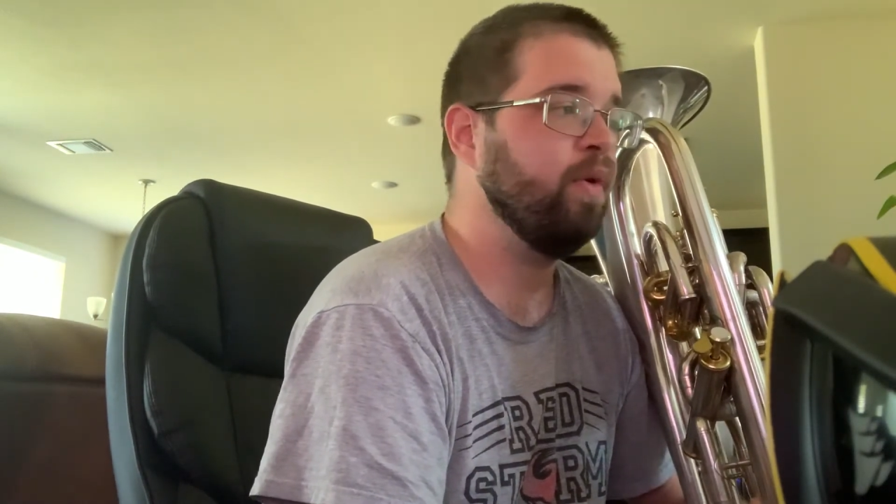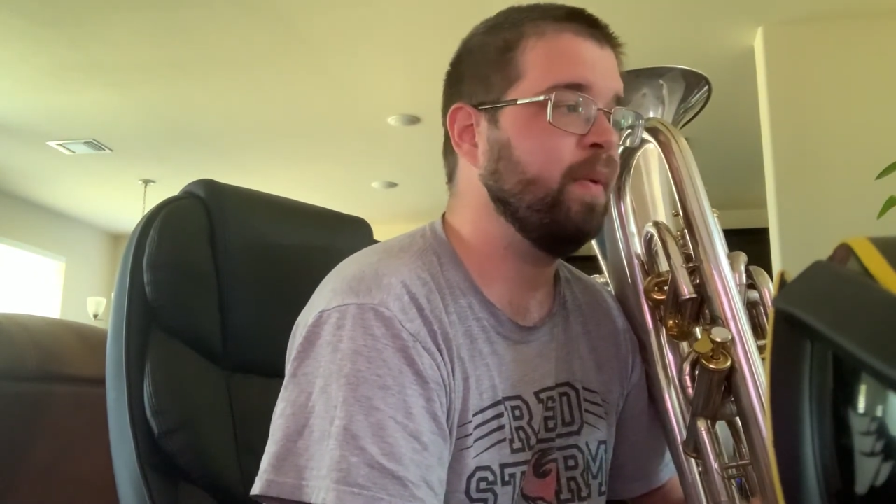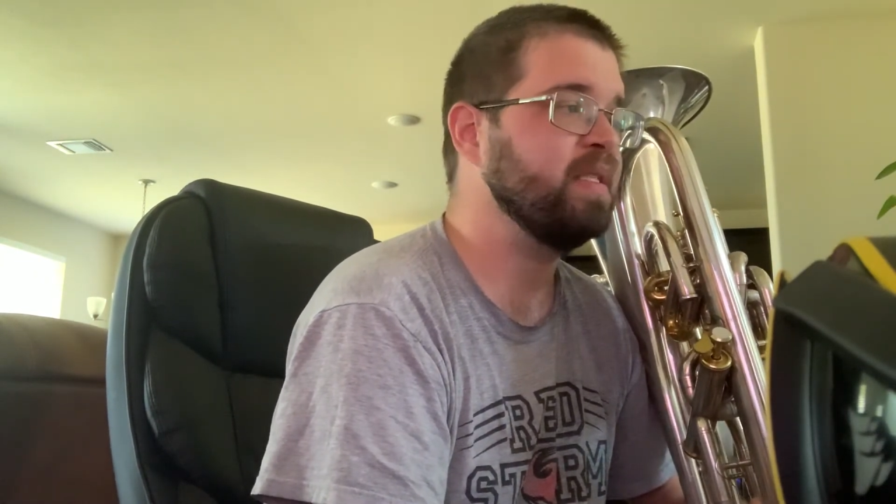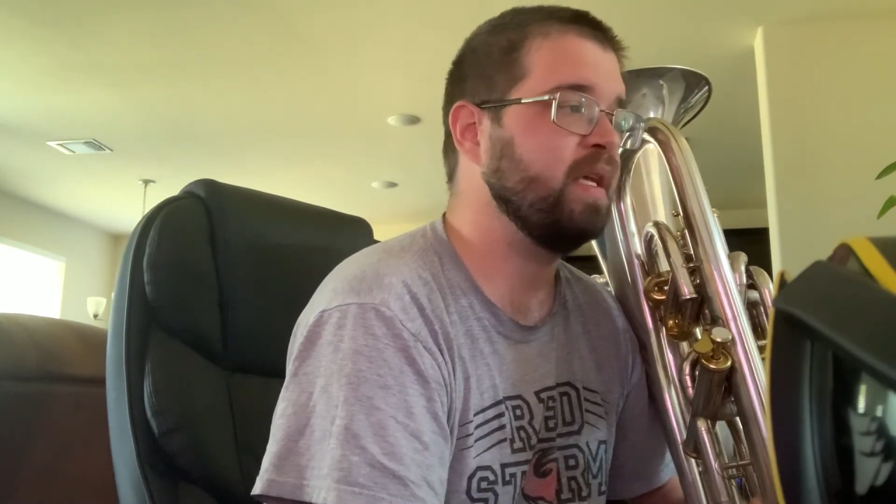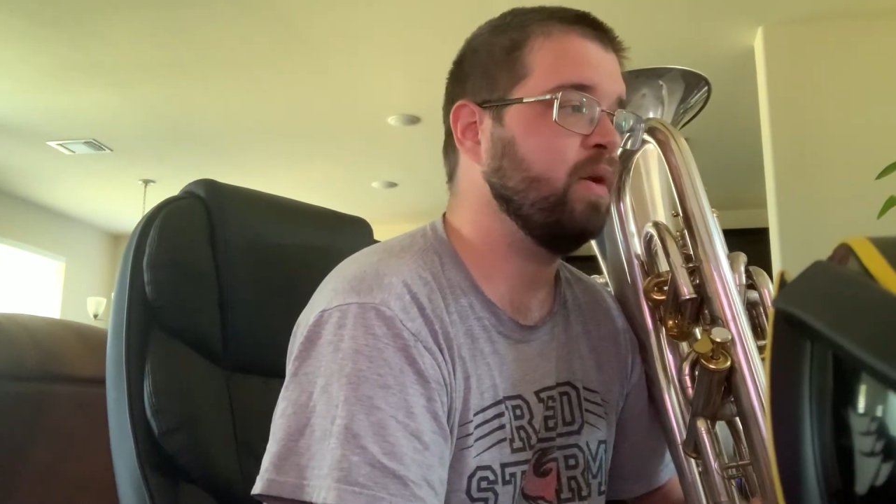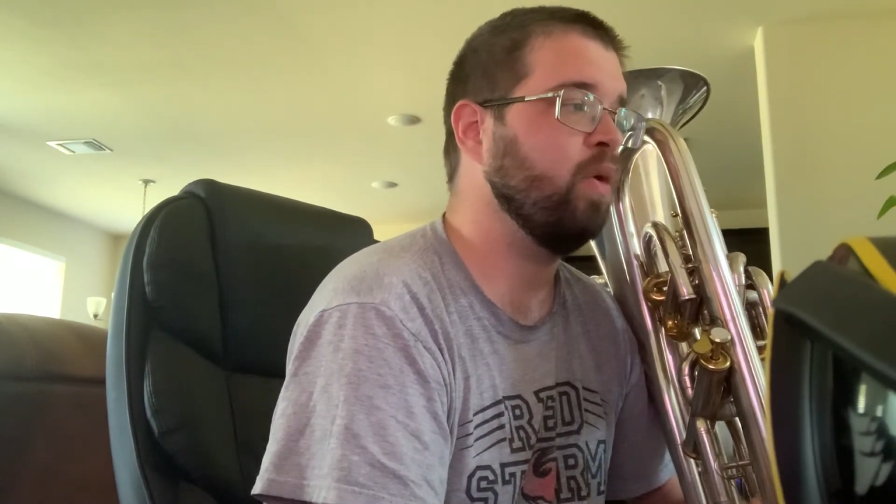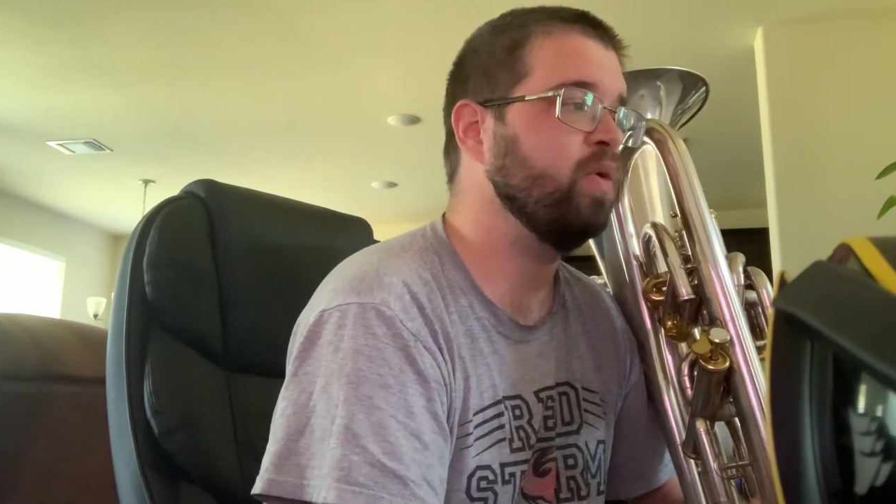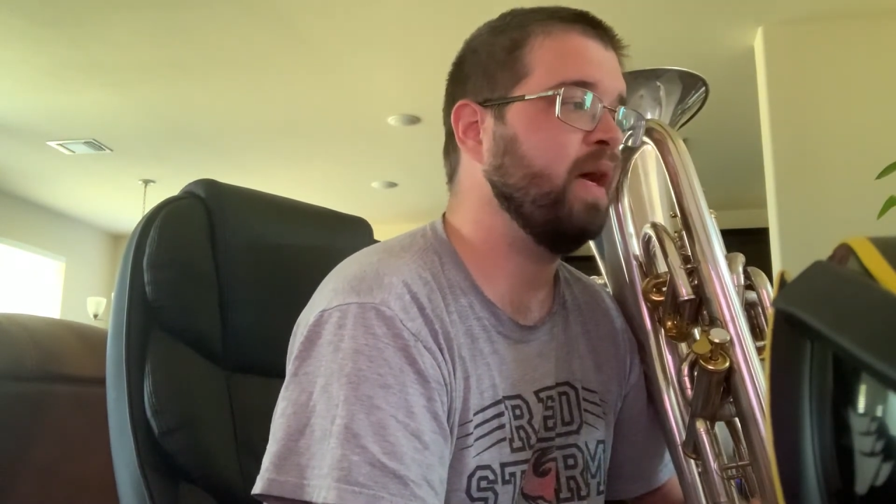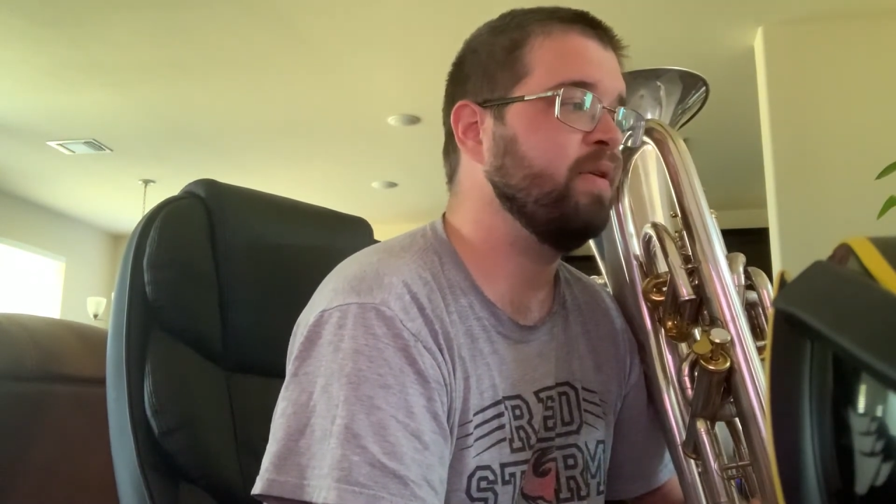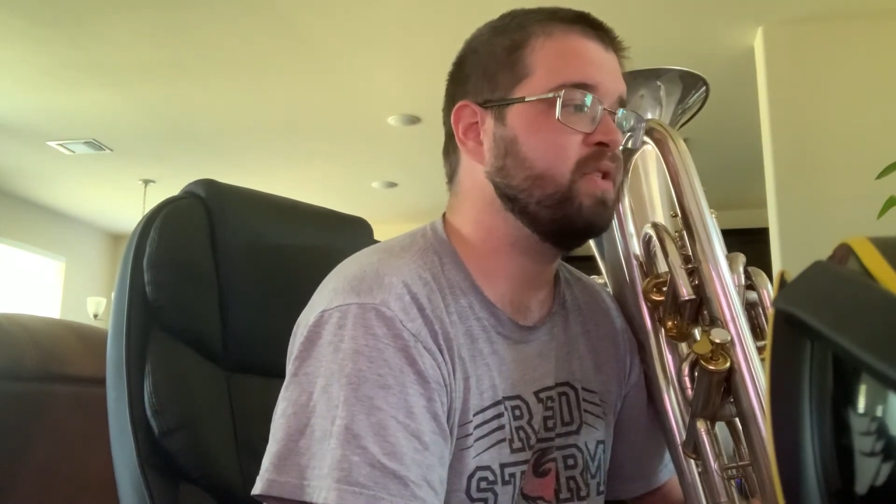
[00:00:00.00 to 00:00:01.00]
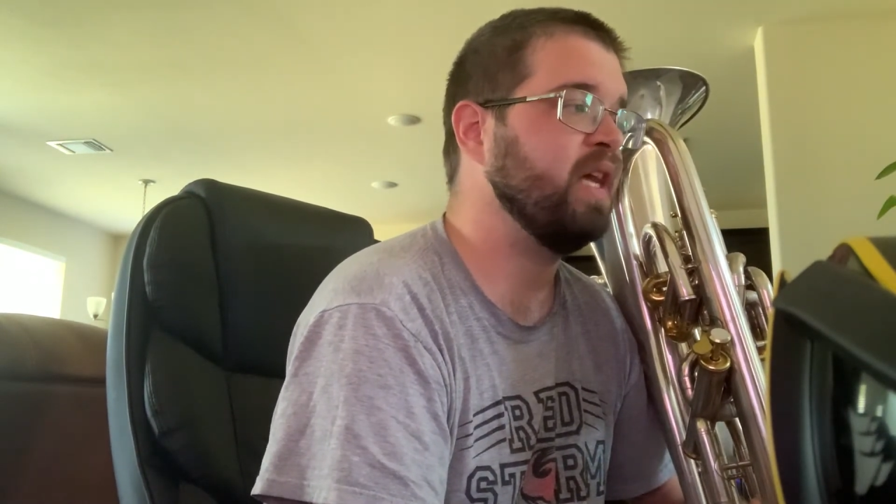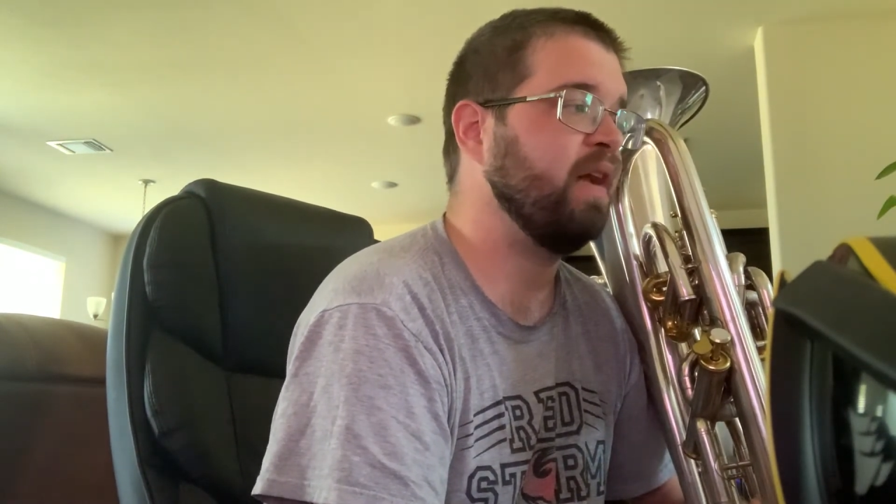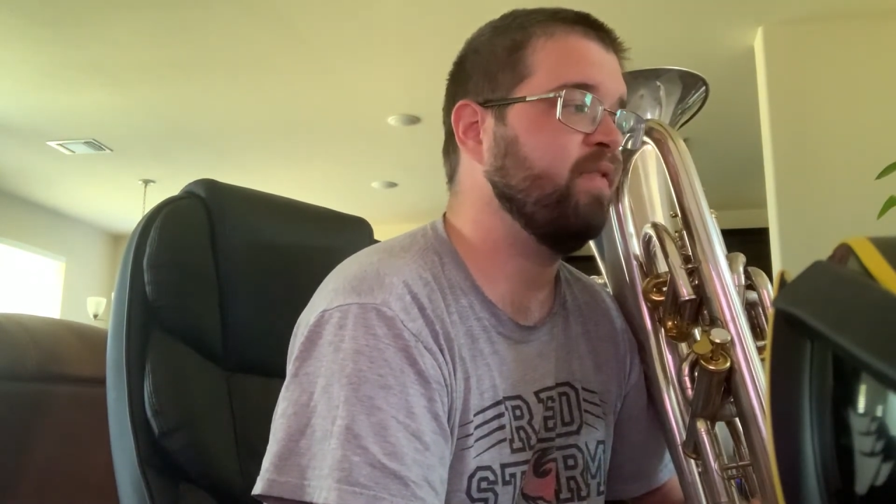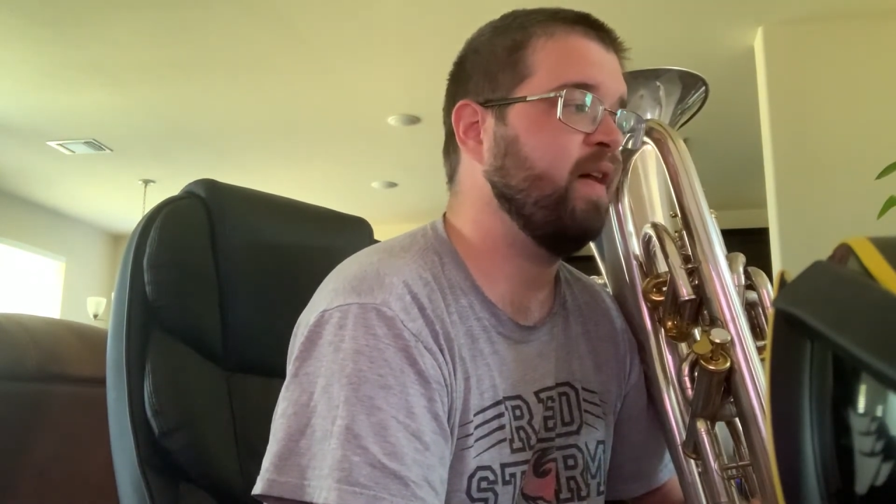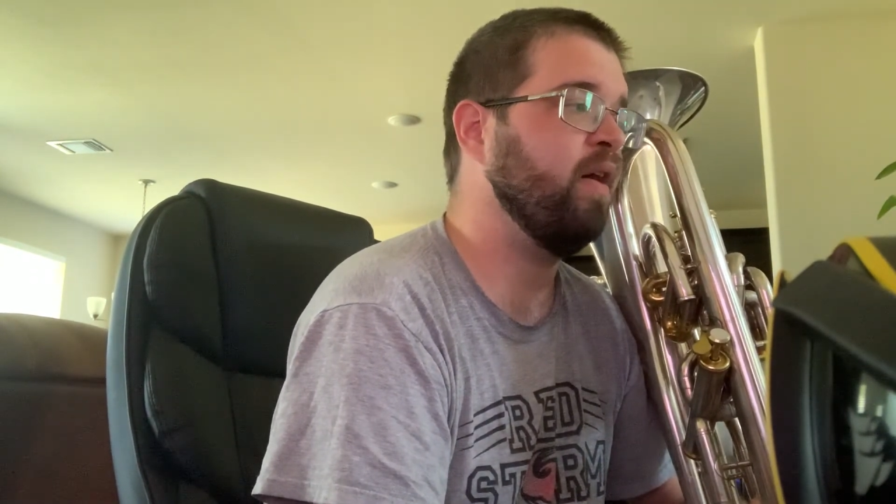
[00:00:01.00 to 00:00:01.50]
You basically can hold down your
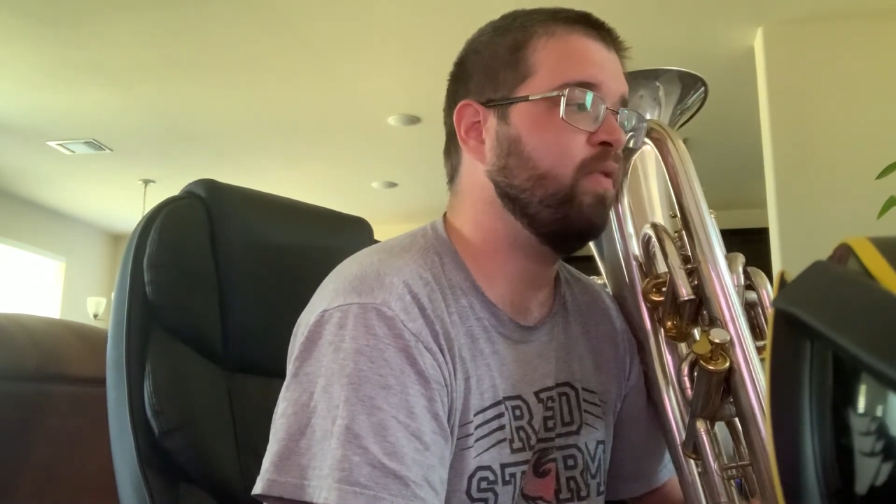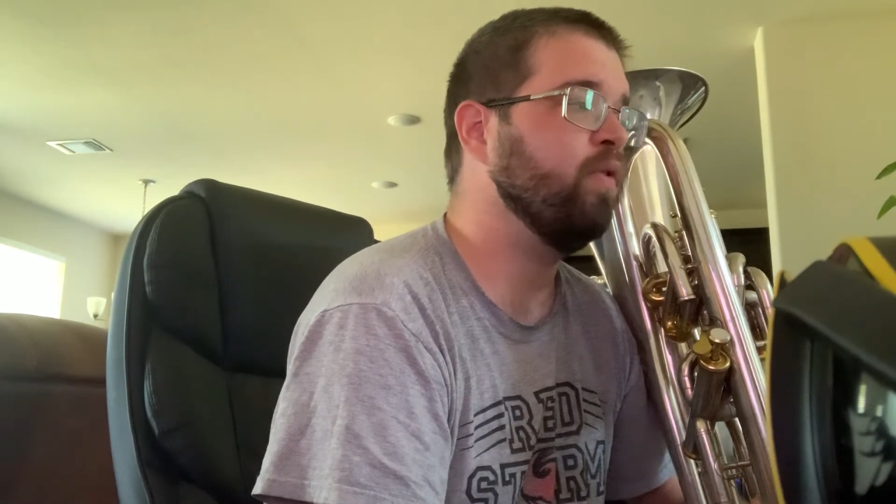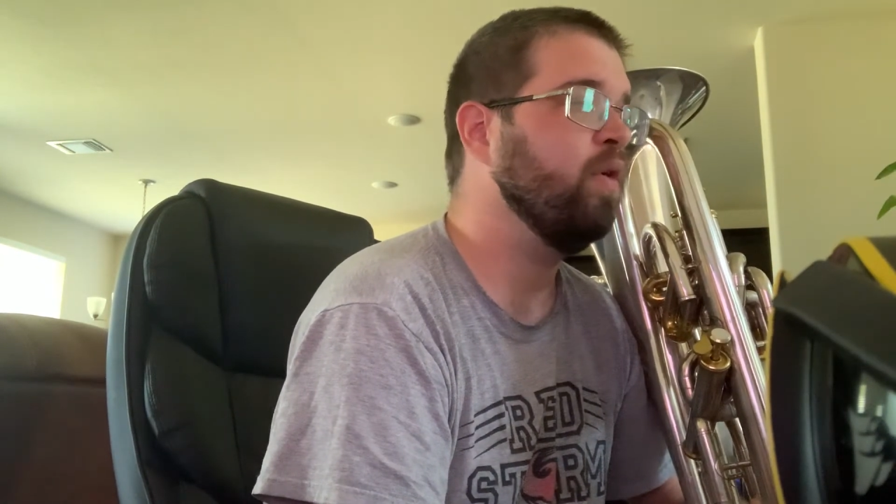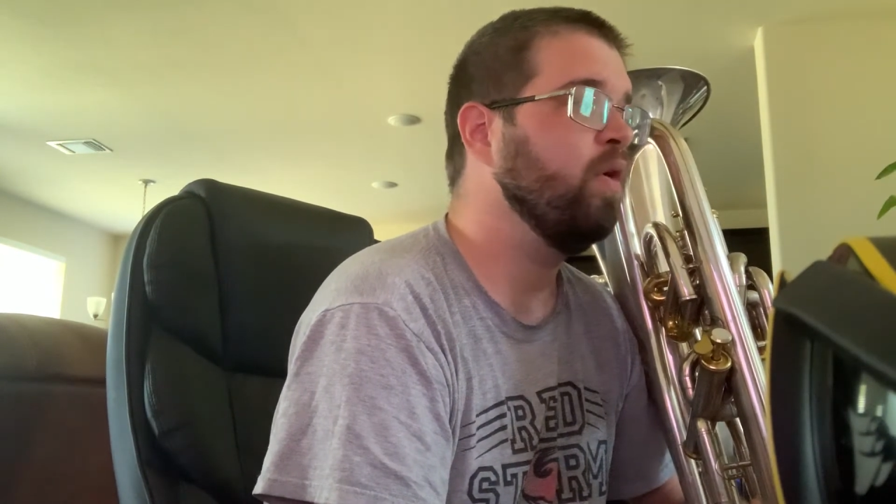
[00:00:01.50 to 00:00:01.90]
second valve